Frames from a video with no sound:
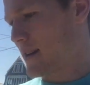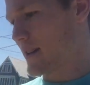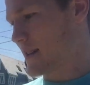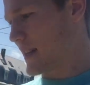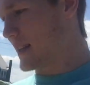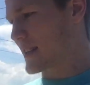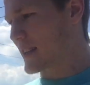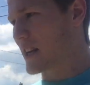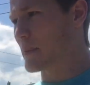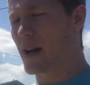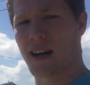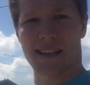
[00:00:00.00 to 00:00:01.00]
see, this is
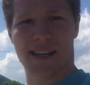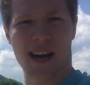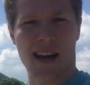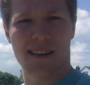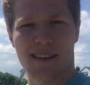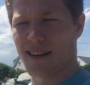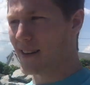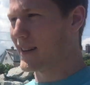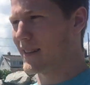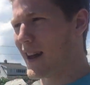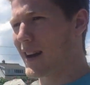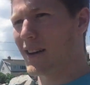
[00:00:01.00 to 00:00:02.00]
gonna be uncut,
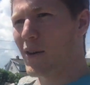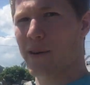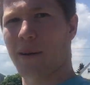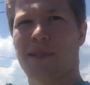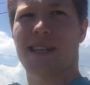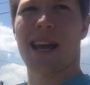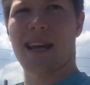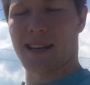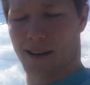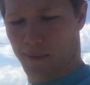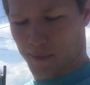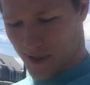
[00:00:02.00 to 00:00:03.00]
and I don't know what I'm saying
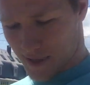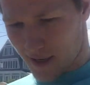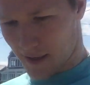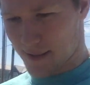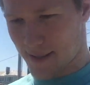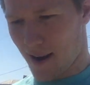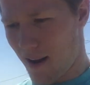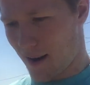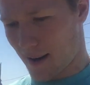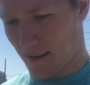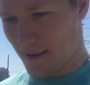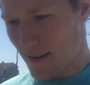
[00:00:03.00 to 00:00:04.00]
here. I'm just gonna
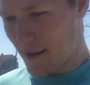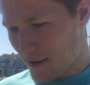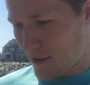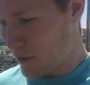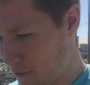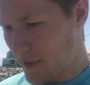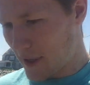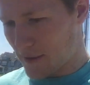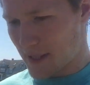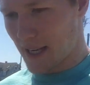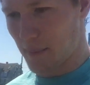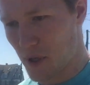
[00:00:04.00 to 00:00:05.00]
talk, and hopefully I
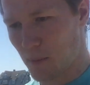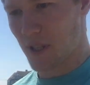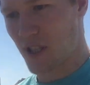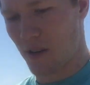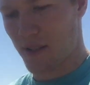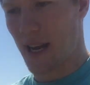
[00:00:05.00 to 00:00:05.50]
don't take up too much of your